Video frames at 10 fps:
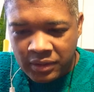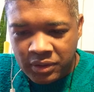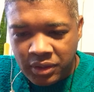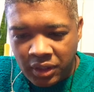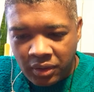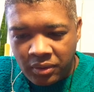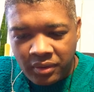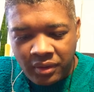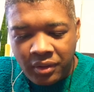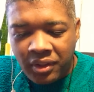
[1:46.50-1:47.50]

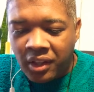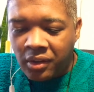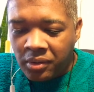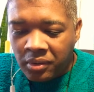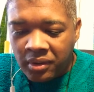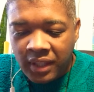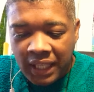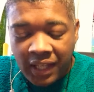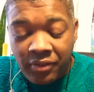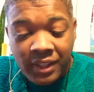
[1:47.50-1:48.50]
so you know,
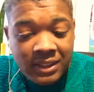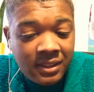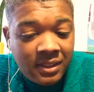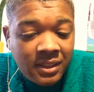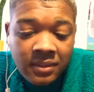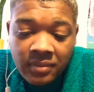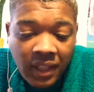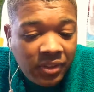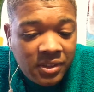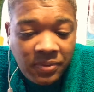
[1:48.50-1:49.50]
if it's
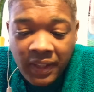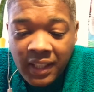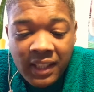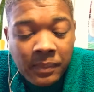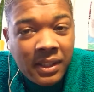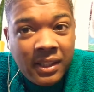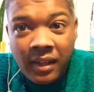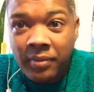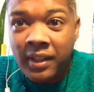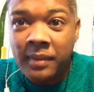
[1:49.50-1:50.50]
feeling a bit
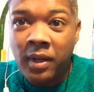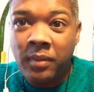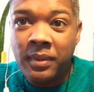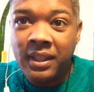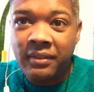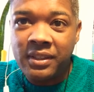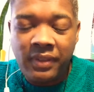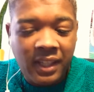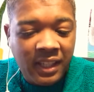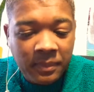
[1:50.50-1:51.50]
tough at the moment, if it's
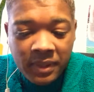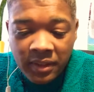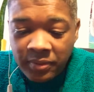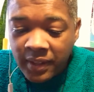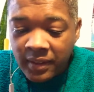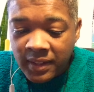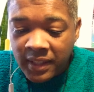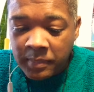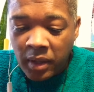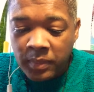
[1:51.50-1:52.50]
feeling a bit difficult at
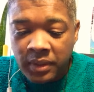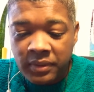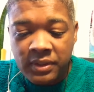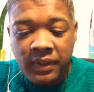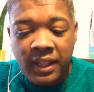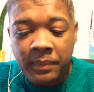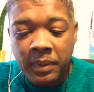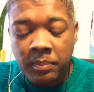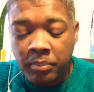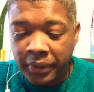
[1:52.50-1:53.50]
the moment, if it's feeling a
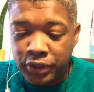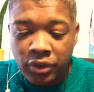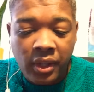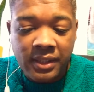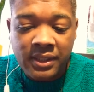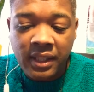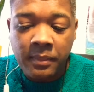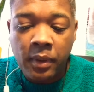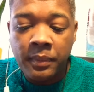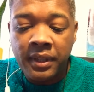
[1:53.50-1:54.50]
bit pressurized at the
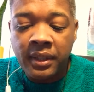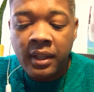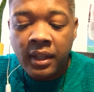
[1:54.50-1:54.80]
moment,